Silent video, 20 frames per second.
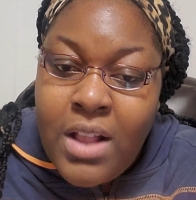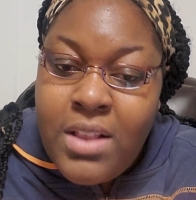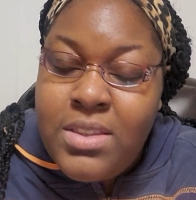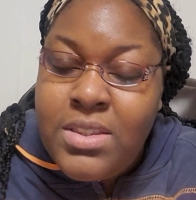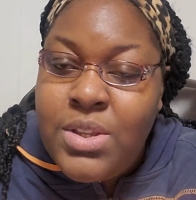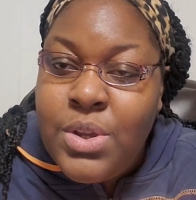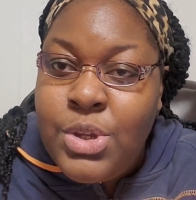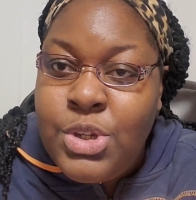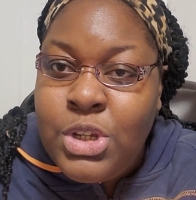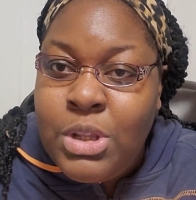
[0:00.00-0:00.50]

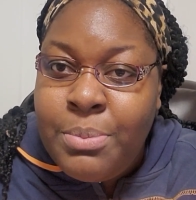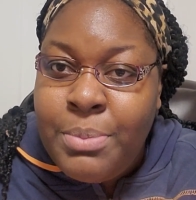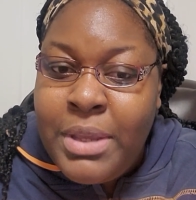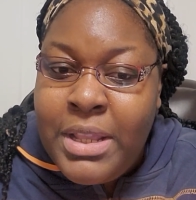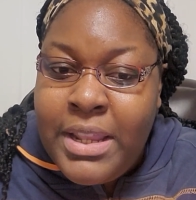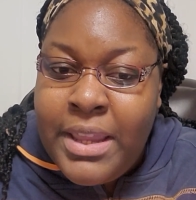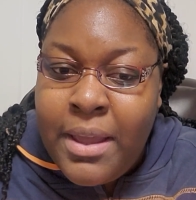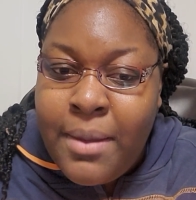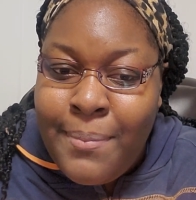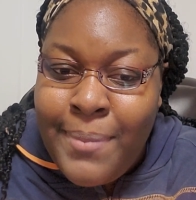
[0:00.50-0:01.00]
social
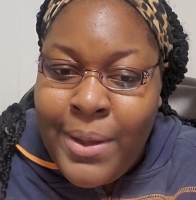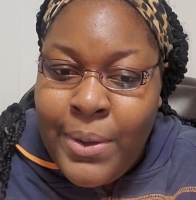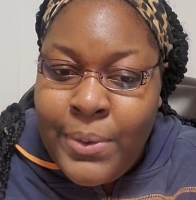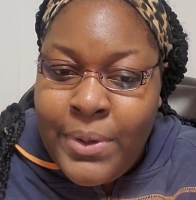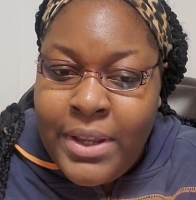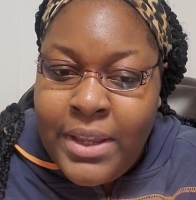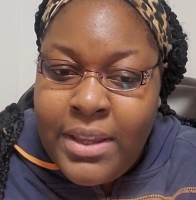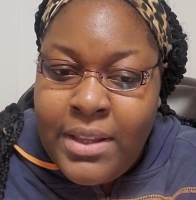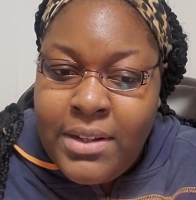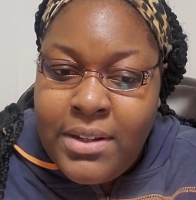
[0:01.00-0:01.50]
media
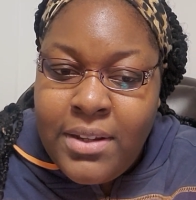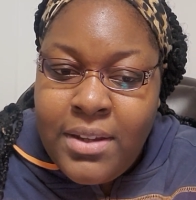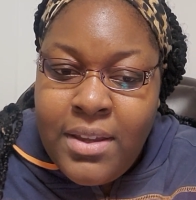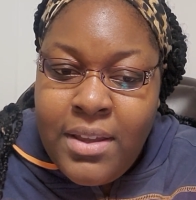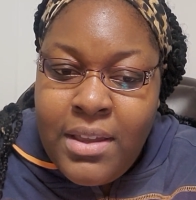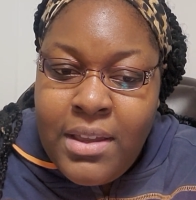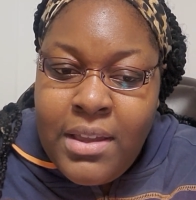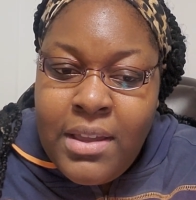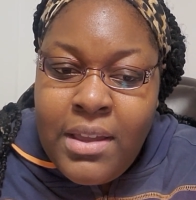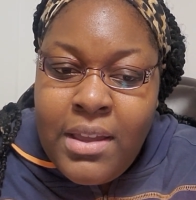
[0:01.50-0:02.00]
about it,
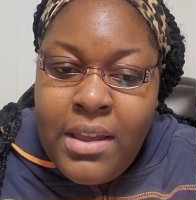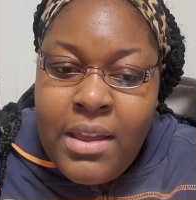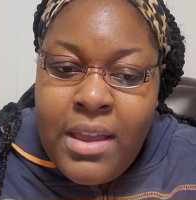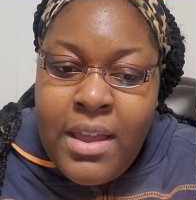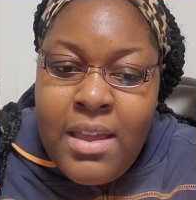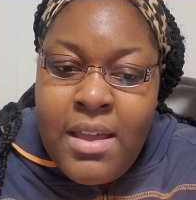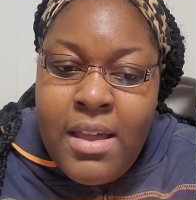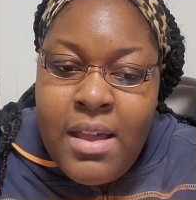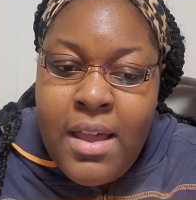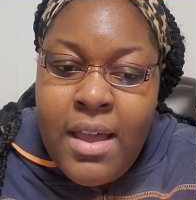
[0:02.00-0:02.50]

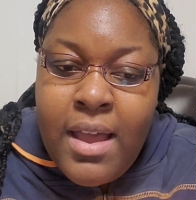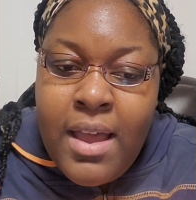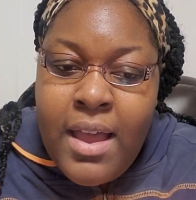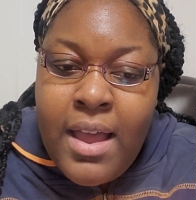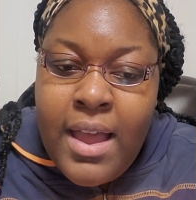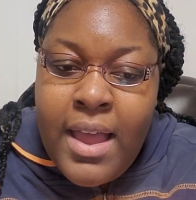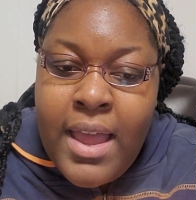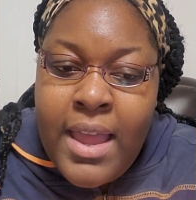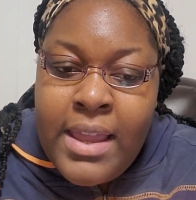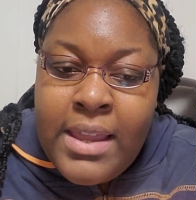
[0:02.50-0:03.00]

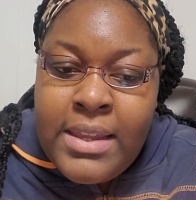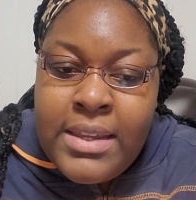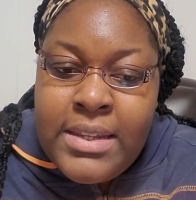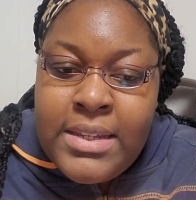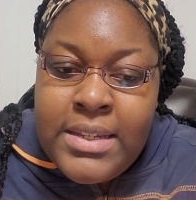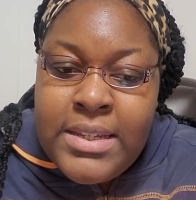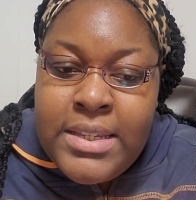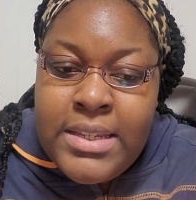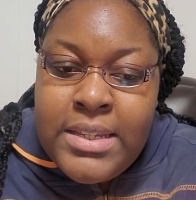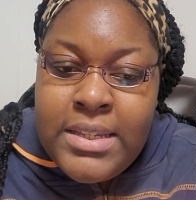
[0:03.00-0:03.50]

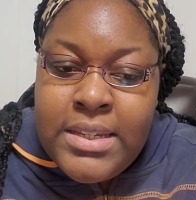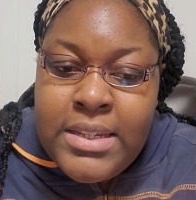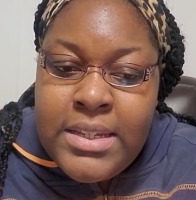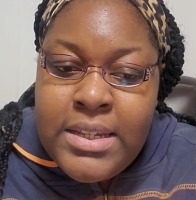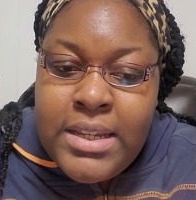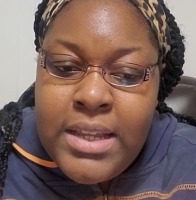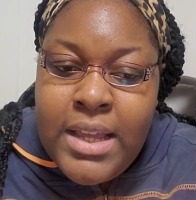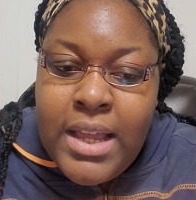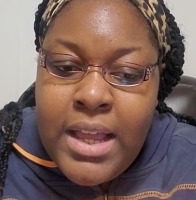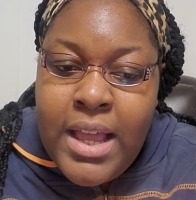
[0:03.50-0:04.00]
and
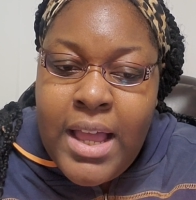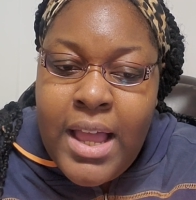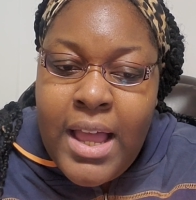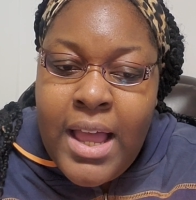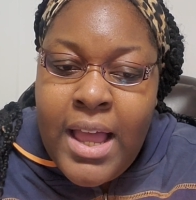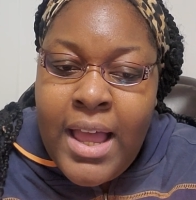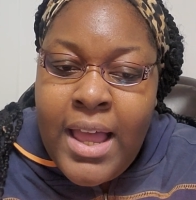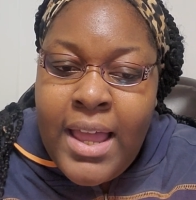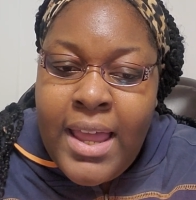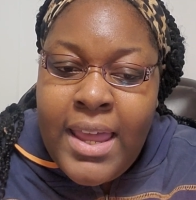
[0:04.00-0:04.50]

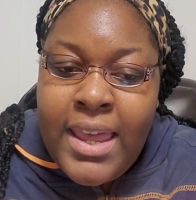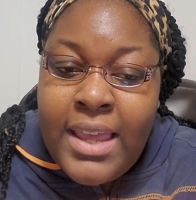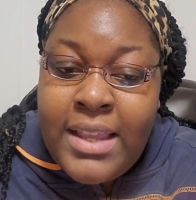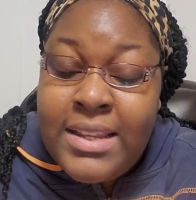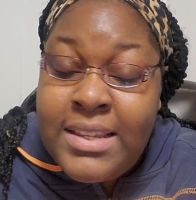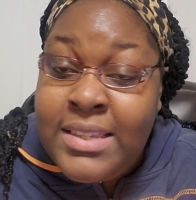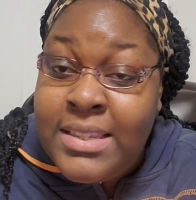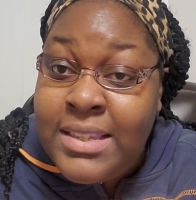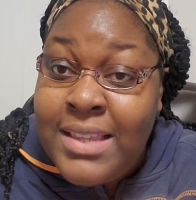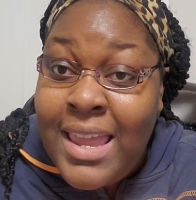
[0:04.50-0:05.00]

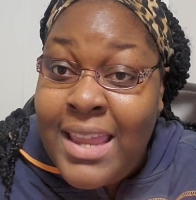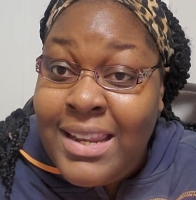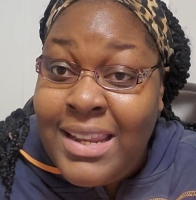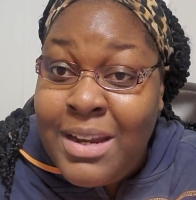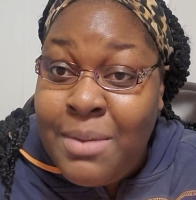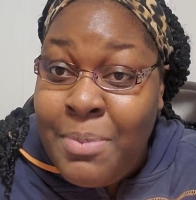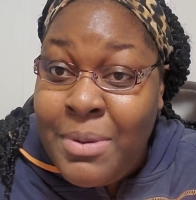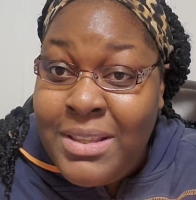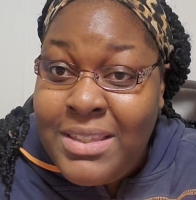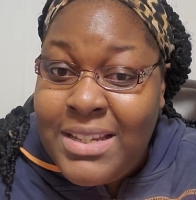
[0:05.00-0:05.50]
I ended
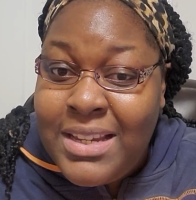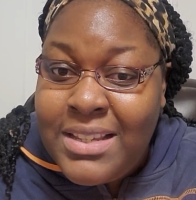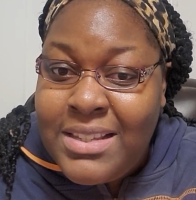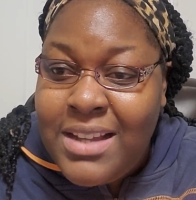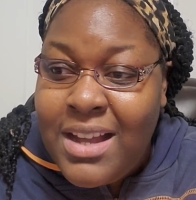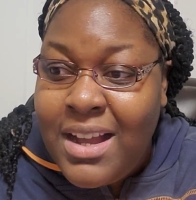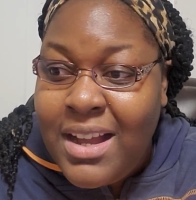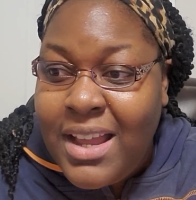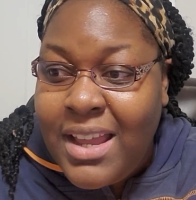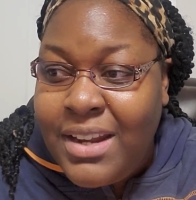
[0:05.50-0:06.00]
up on
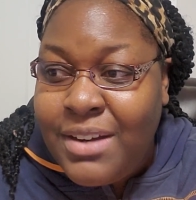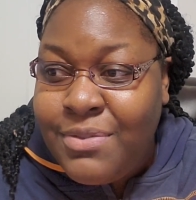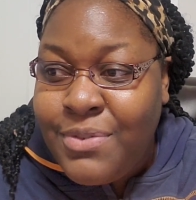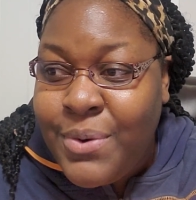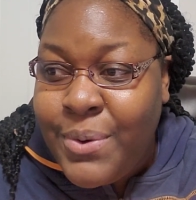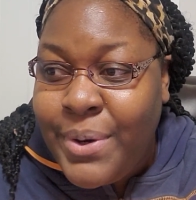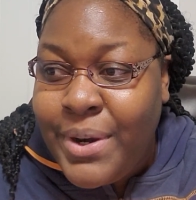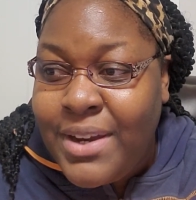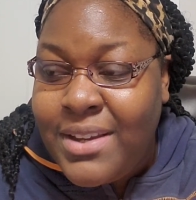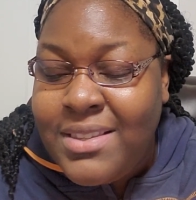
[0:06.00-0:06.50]
TikTok, and of
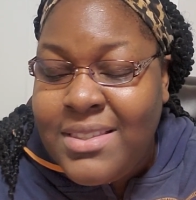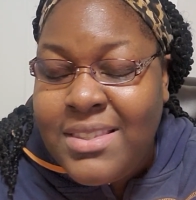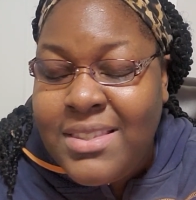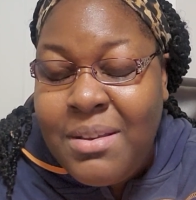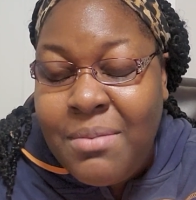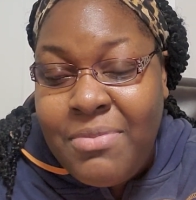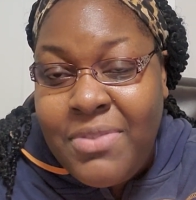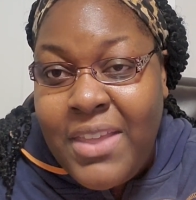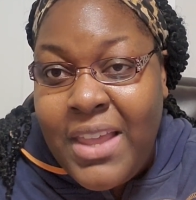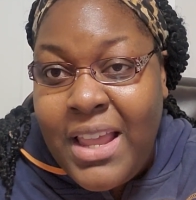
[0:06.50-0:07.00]
course
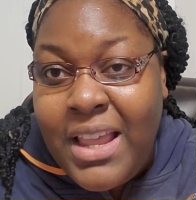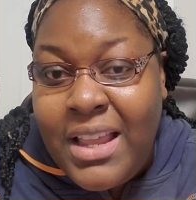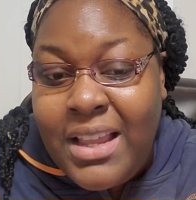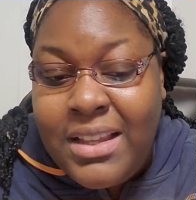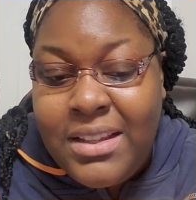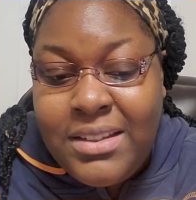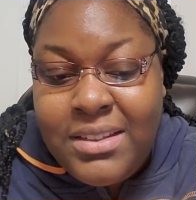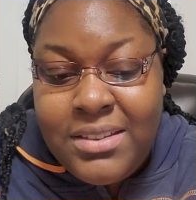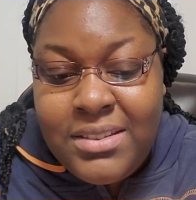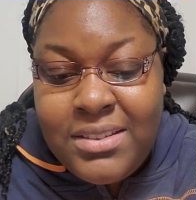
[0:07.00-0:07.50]

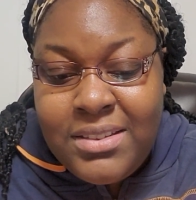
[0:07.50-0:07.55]
something